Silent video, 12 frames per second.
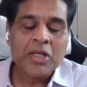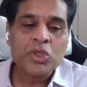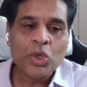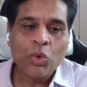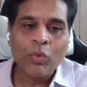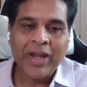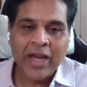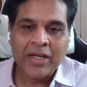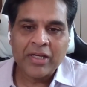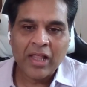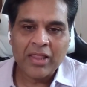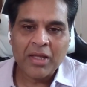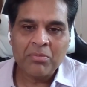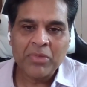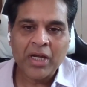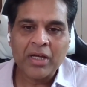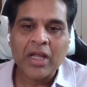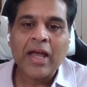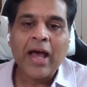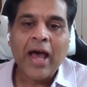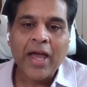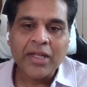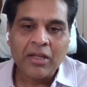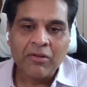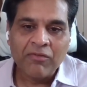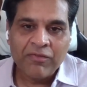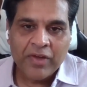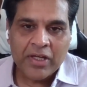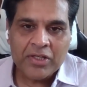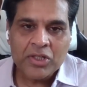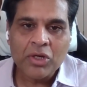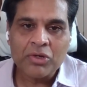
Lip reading: So when I tell them that I can fix